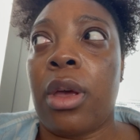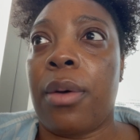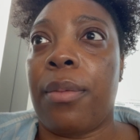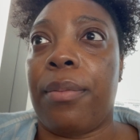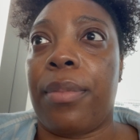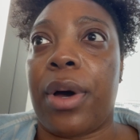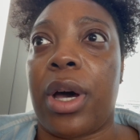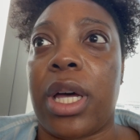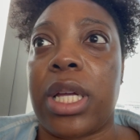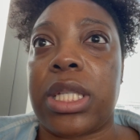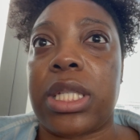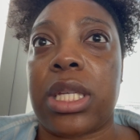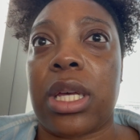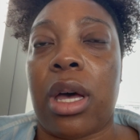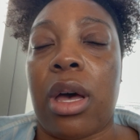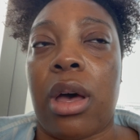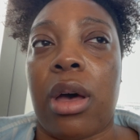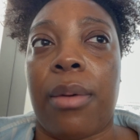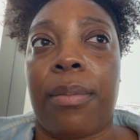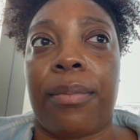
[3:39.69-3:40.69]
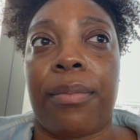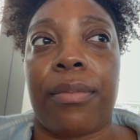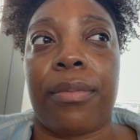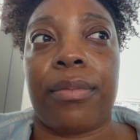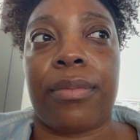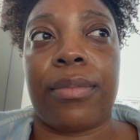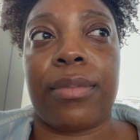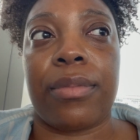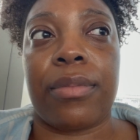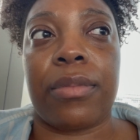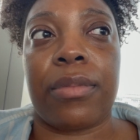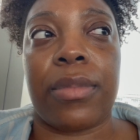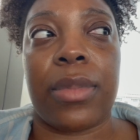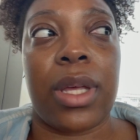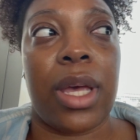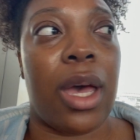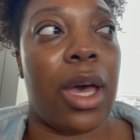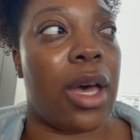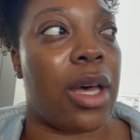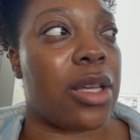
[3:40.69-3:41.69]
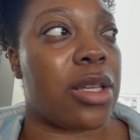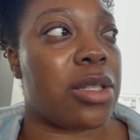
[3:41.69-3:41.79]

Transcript: But um, yeah,